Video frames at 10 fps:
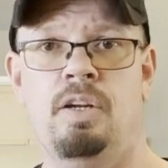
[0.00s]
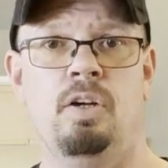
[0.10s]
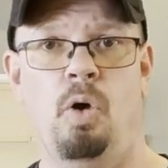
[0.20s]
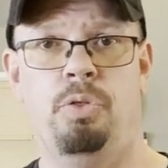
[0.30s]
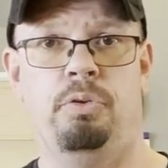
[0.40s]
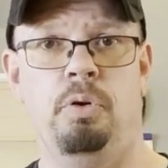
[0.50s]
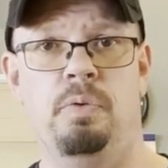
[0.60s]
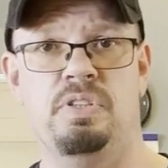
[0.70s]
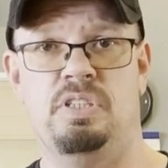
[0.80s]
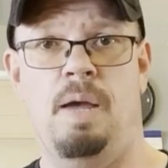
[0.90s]
of go through the
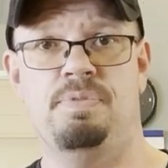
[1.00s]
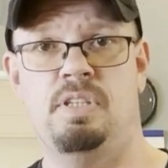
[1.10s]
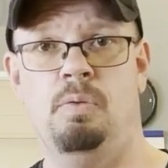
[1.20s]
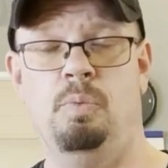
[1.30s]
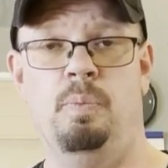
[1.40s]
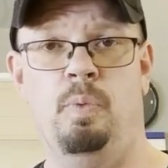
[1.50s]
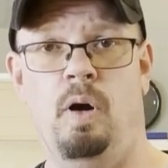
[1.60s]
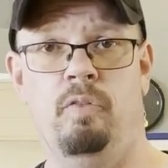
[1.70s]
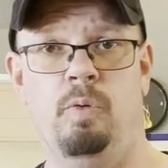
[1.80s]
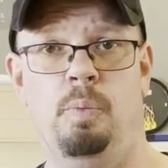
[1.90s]
steps
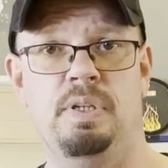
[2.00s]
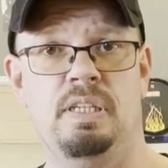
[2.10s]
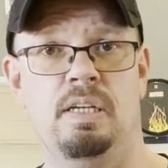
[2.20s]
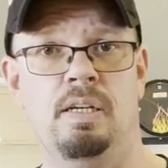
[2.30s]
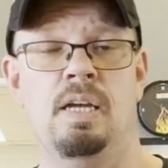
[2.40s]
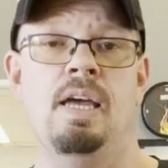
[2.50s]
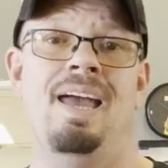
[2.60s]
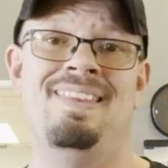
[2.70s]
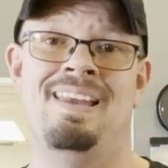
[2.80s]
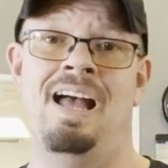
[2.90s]
of what we did
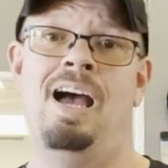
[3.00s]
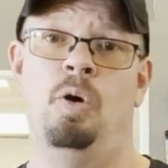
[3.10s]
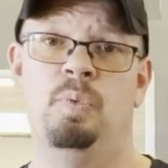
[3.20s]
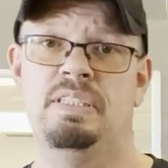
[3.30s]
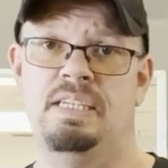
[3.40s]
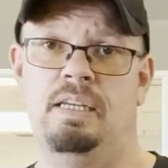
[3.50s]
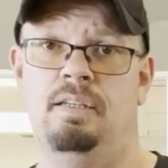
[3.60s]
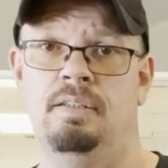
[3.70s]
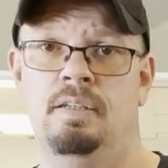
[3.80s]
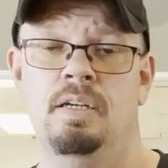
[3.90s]
and then how we did it.
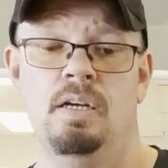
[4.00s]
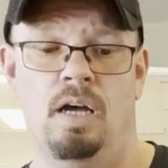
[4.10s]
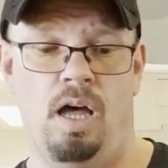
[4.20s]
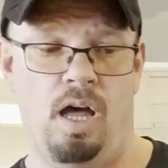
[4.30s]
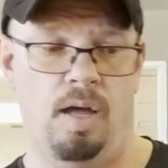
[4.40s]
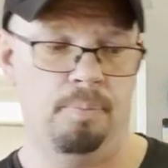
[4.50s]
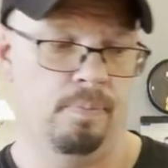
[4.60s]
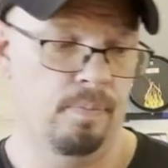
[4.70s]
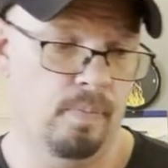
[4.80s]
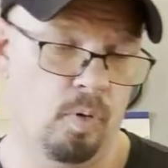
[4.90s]
A
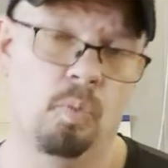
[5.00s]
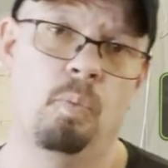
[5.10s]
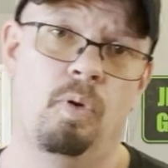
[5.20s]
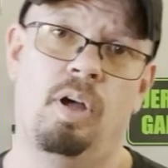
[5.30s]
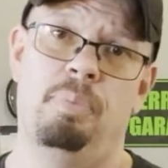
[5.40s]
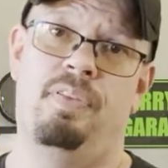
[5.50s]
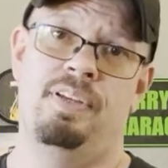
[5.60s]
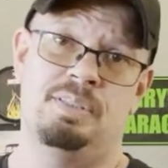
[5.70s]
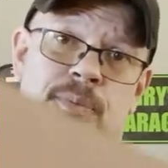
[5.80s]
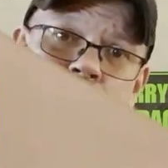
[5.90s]
couple
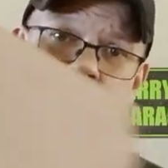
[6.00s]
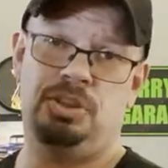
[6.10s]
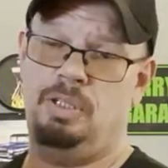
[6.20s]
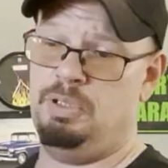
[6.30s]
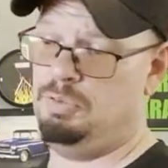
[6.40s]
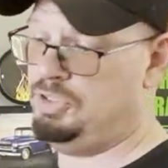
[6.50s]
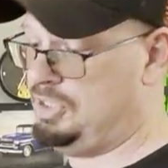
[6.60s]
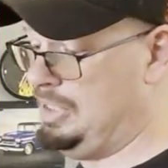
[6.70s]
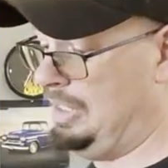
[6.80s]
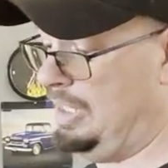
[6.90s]
things I'm going to show you just
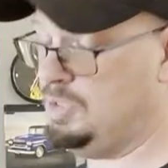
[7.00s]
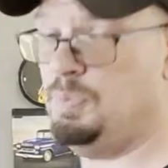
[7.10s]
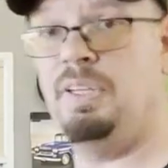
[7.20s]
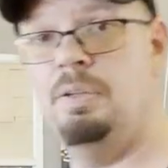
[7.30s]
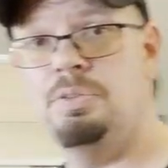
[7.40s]
in case we lose